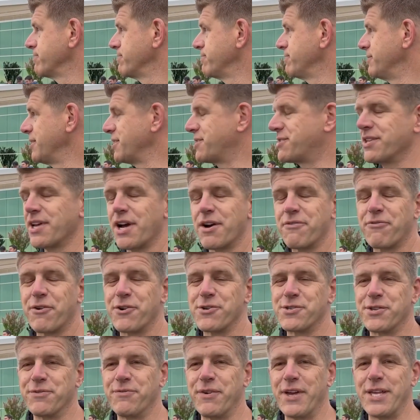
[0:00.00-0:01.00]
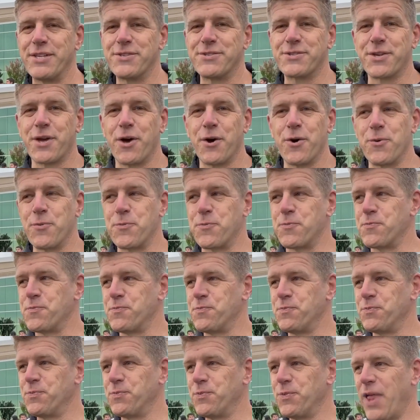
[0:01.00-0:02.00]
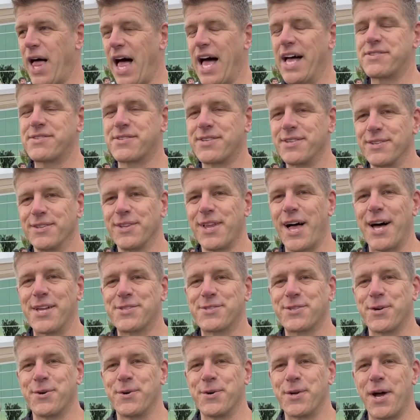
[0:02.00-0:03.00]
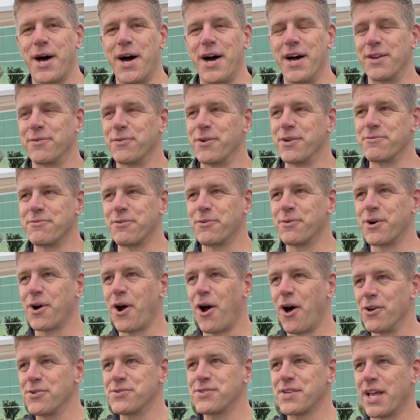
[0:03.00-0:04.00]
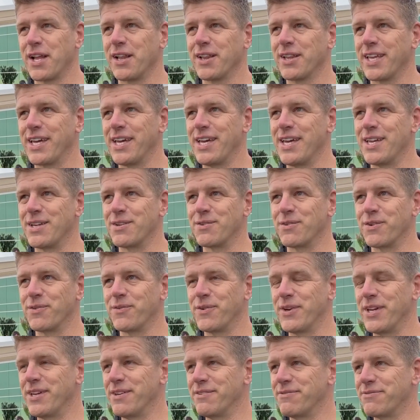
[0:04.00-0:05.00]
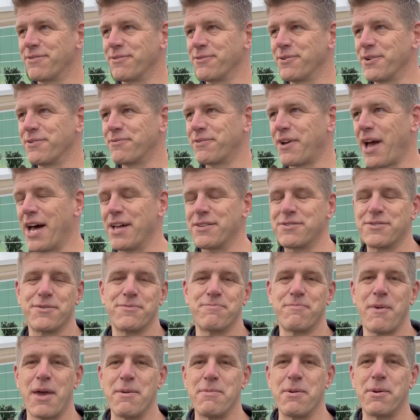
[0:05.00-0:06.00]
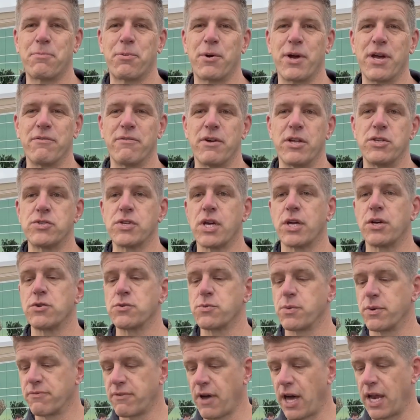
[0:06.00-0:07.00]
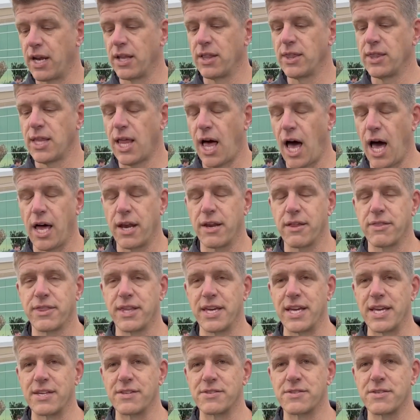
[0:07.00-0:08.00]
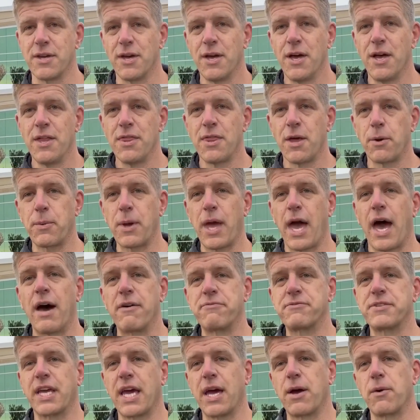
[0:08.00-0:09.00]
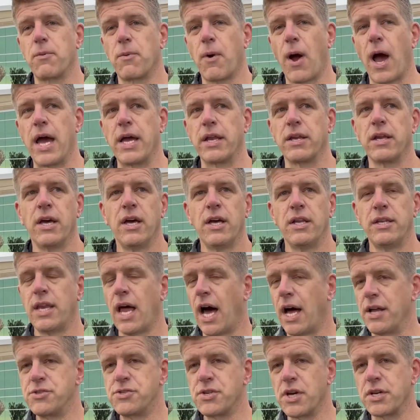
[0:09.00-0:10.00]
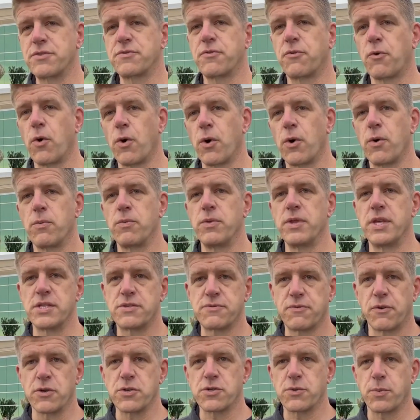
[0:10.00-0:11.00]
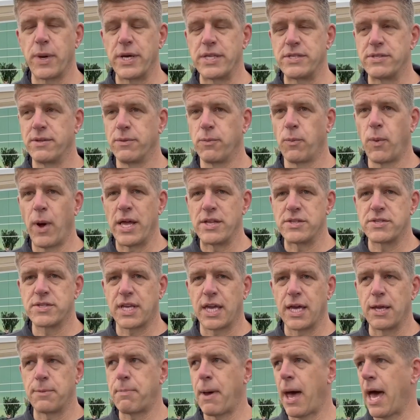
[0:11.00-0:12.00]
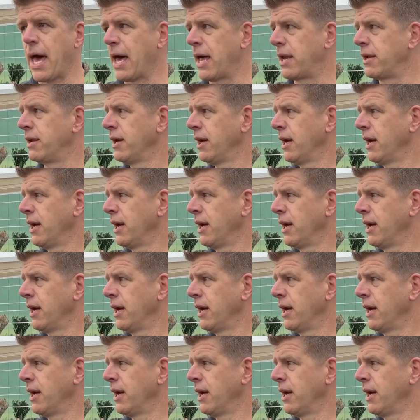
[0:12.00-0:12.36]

This is our first event, so lots going on. We're all settled in. We've got some maybe pre-event jitters. We've got a lot of things that we have to get right, not just for this first wet skid pad.